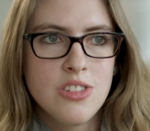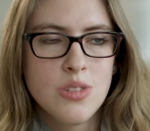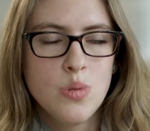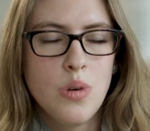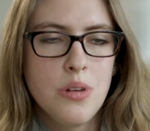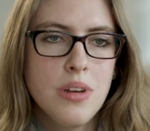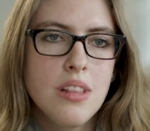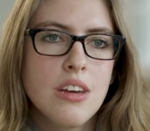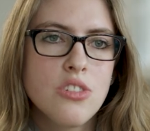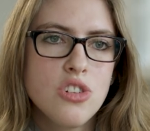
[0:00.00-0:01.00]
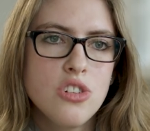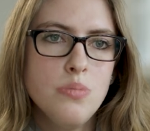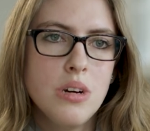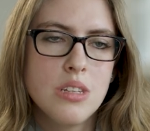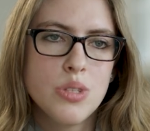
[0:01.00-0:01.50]
just one-way lecture,
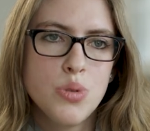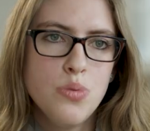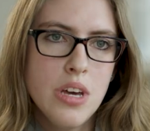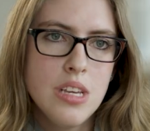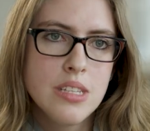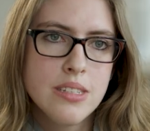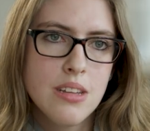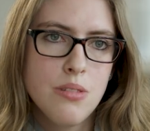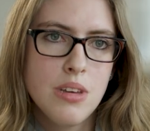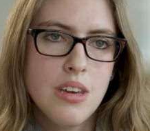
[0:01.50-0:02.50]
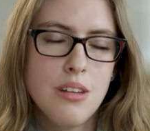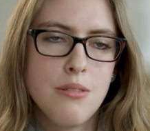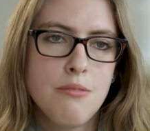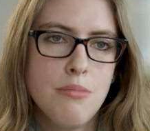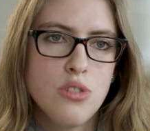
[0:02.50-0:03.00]
but it's two ways, that we
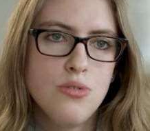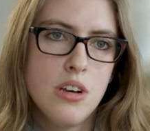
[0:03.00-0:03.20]
can much